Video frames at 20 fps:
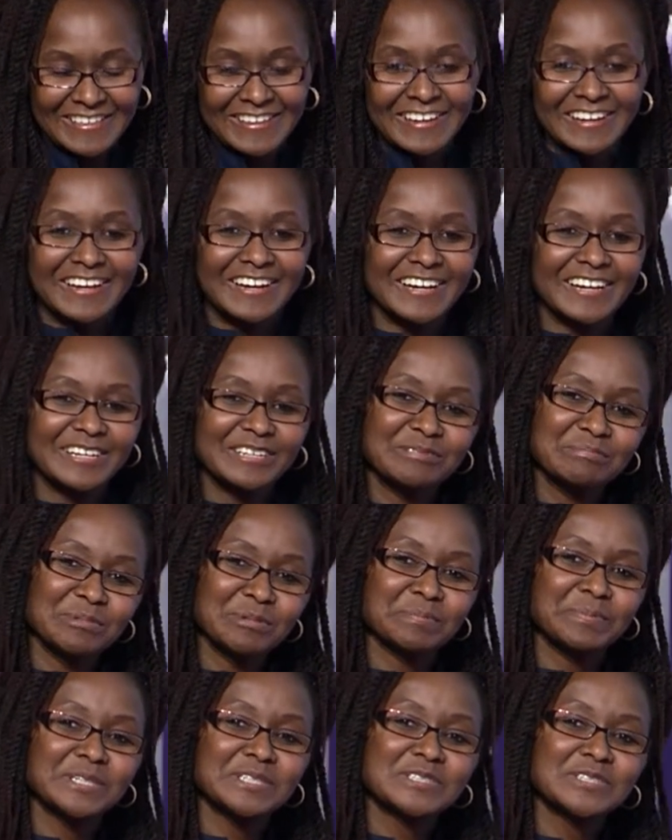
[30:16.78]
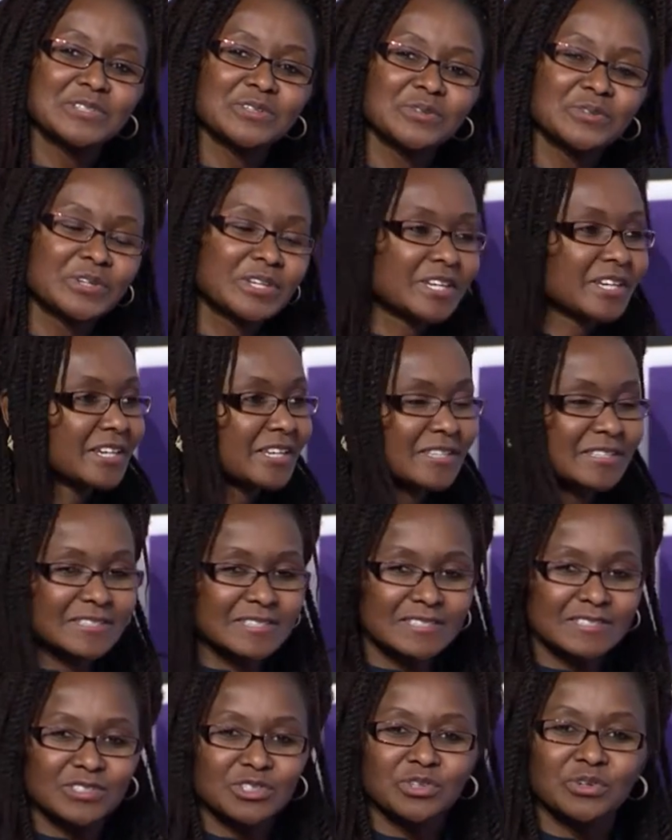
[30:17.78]
Uh, MPATUK
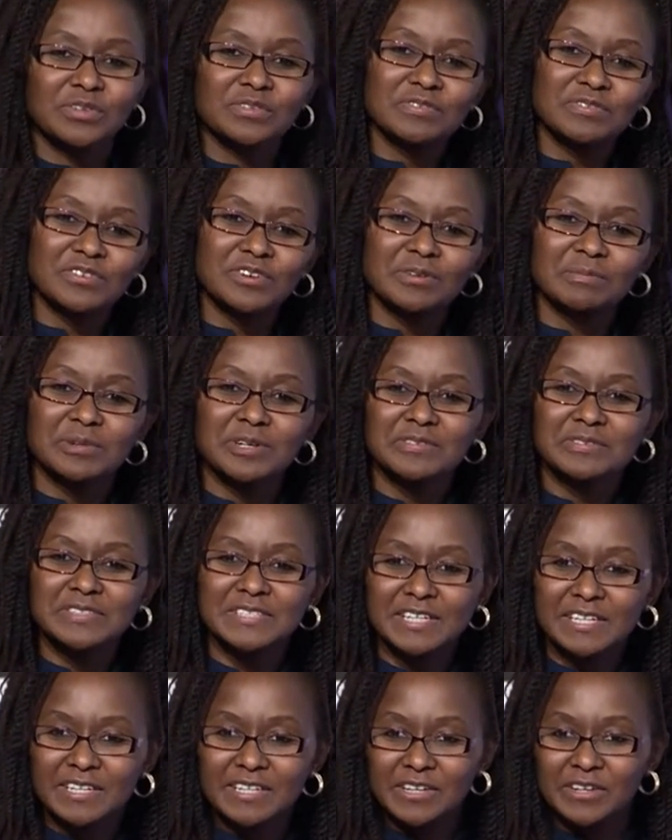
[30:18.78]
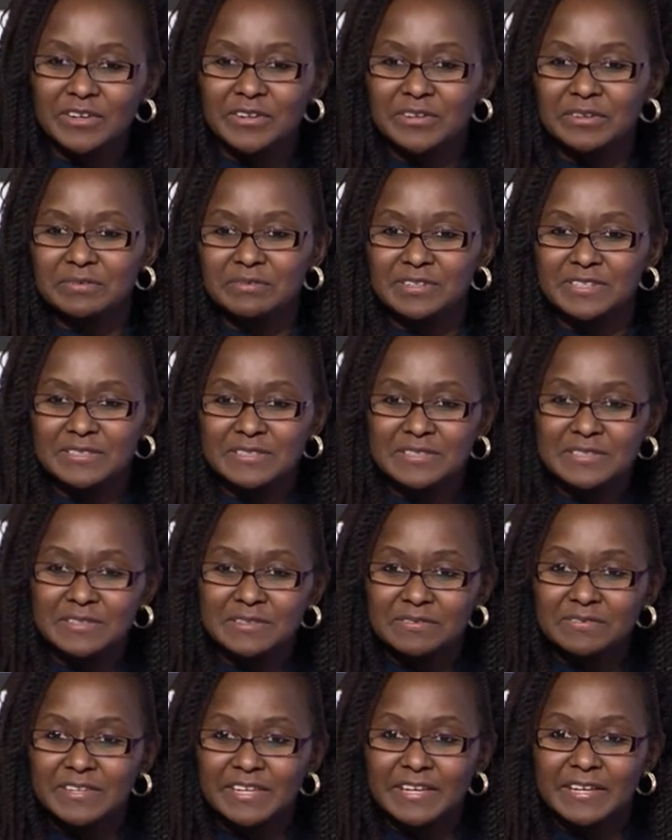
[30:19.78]
is short form of Technical University
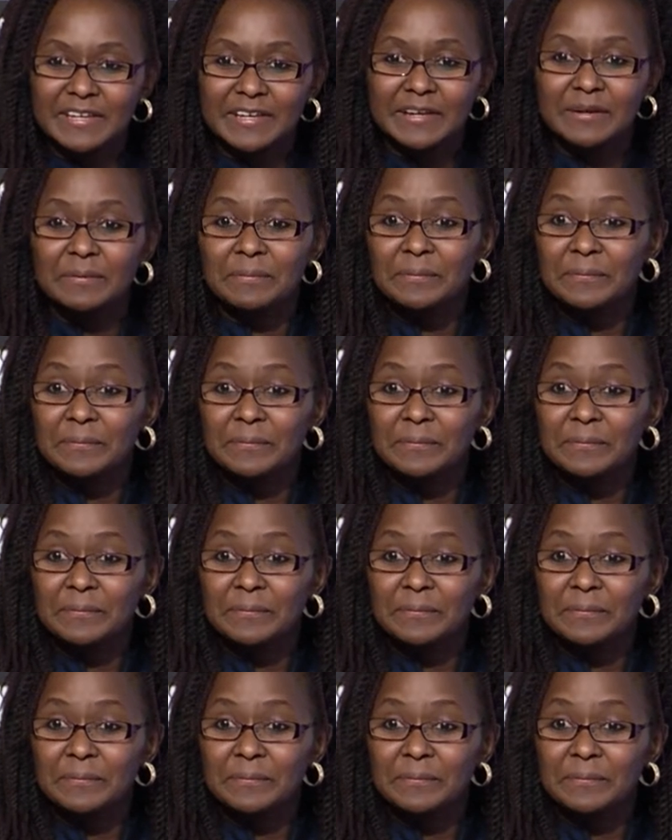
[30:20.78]
of Kenya.